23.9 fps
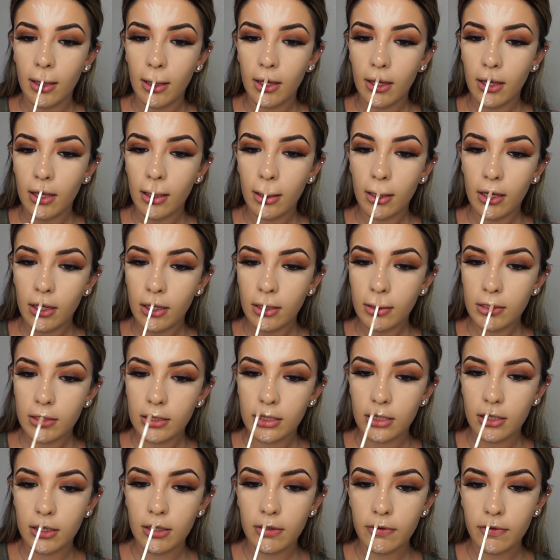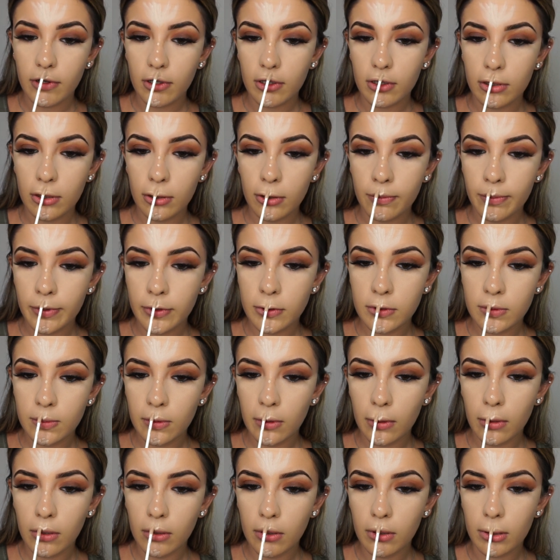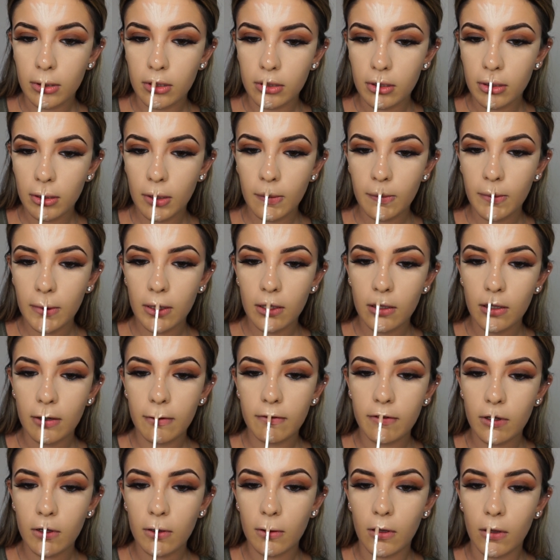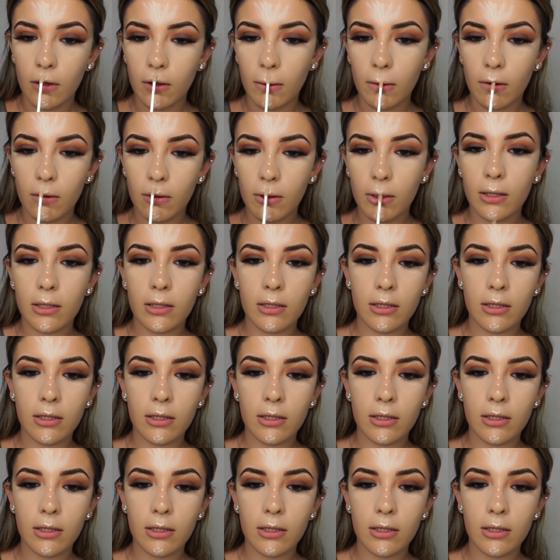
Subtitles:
and give our Cupid's bow a little bit of a glow.